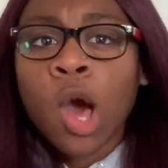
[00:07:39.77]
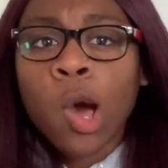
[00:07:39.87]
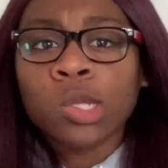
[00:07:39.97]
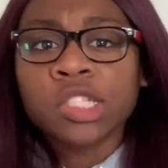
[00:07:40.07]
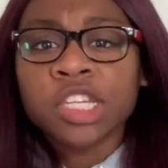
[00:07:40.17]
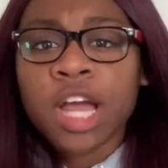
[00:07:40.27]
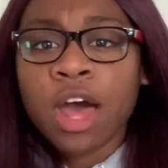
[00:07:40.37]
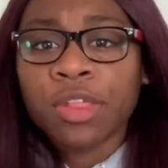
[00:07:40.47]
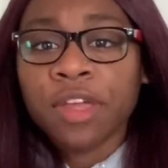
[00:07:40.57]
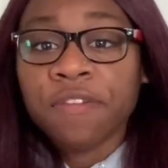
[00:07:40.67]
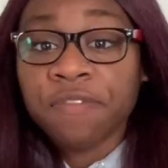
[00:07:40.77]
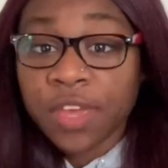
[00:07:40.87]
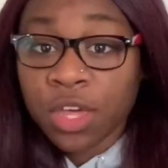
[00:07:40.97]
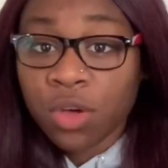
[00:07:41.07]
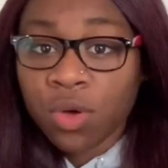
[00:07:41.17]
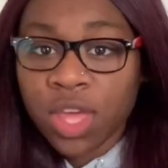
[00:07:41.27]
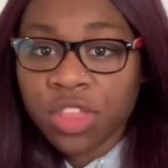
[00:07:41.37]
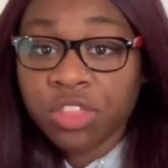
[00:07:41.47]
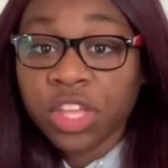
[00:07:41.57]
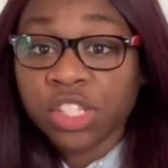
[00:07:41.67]
alter how they feel,
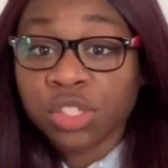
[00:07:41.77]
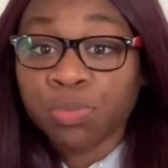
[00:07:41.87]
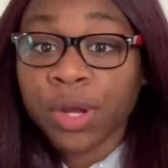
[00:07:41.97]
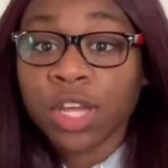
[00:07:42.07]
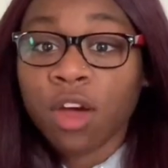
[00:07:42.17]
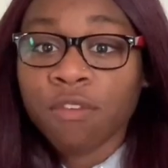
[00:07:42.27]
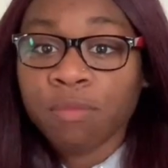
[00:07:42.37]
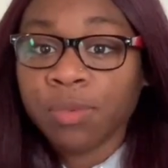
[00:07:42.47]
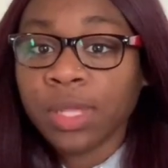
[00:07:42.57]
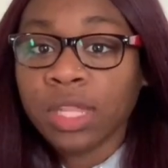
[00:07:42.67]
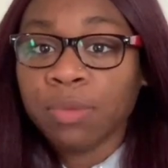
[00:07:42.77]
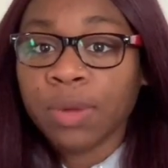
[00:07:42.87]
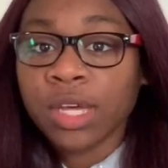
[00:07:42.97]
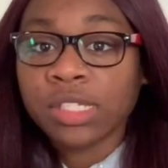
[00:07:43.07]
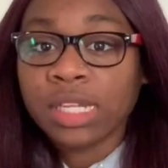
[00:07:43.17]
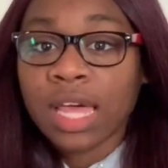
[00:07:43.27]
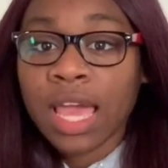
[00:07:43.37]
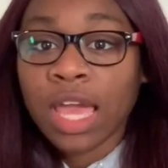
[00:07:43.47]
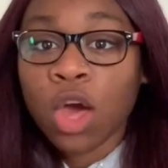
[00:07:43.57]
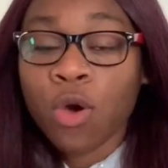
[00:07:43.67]
and then they just break it off completely because they're like,